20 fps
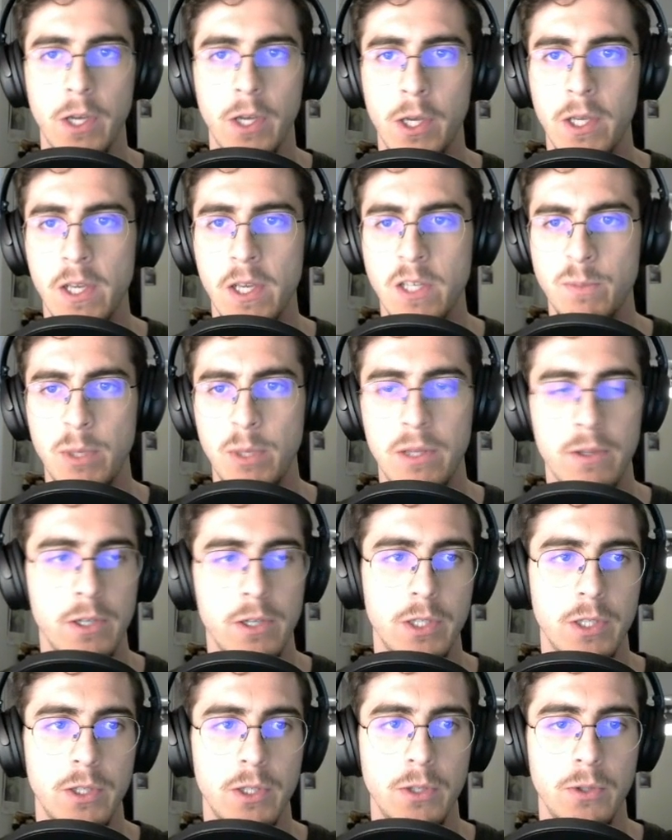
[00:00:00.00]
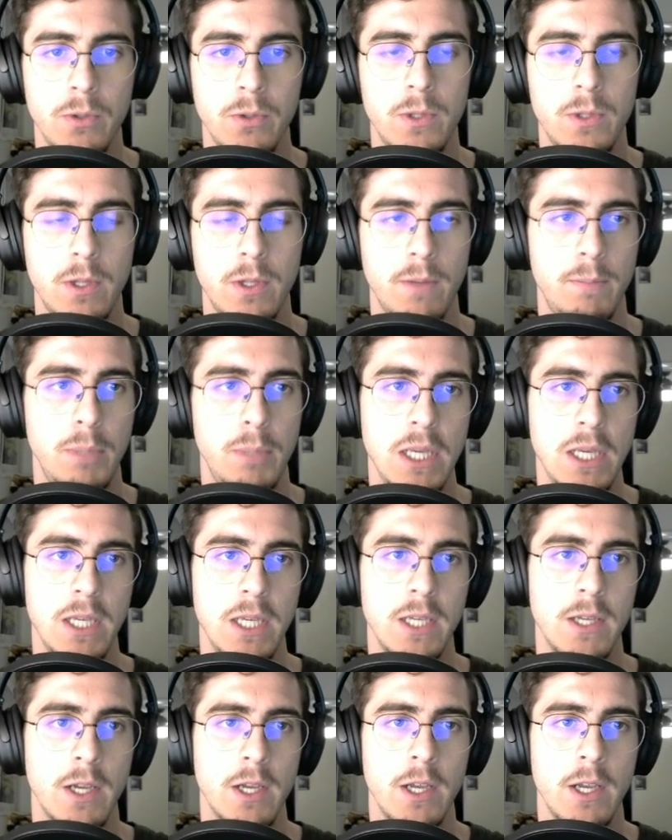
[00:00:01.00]
ESP32 to
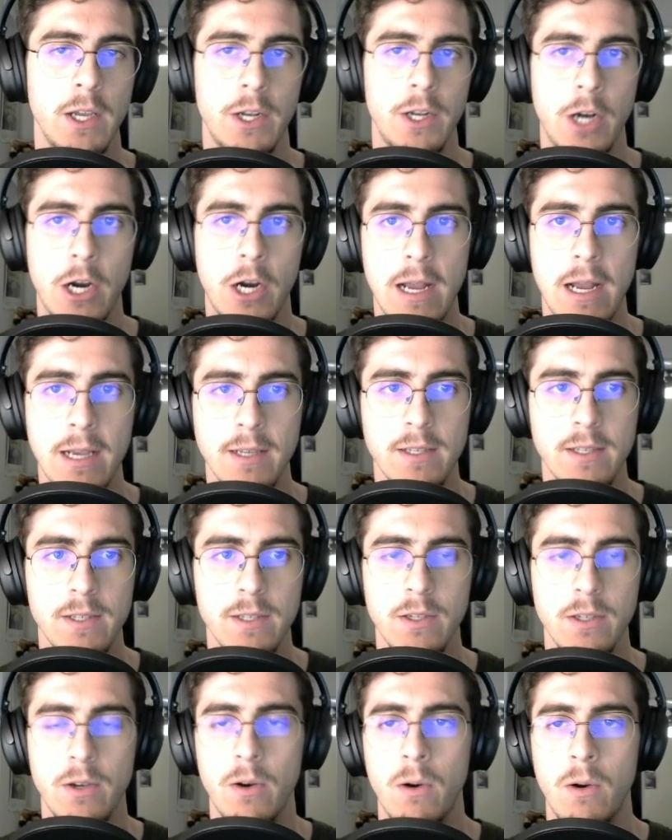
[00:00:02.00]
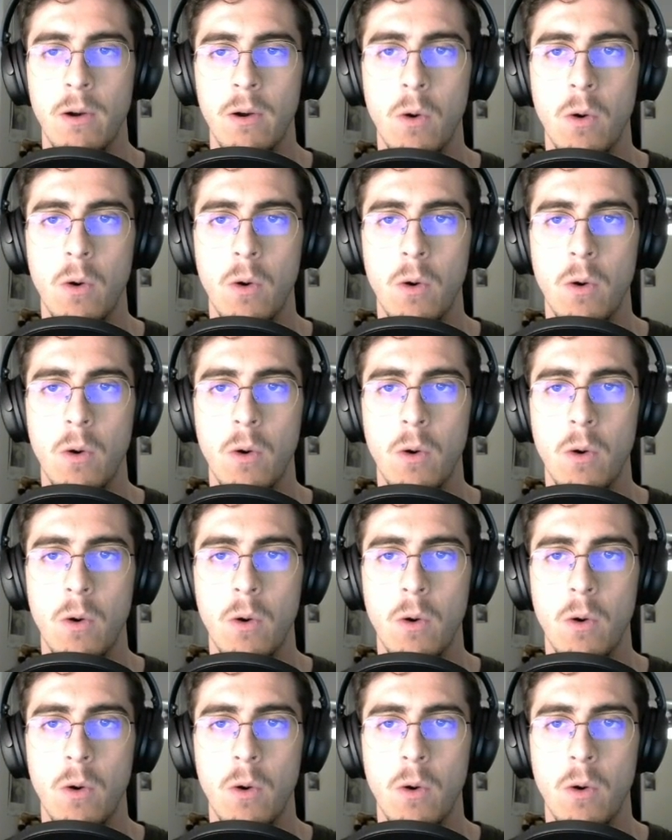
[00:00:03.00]
be an RX or,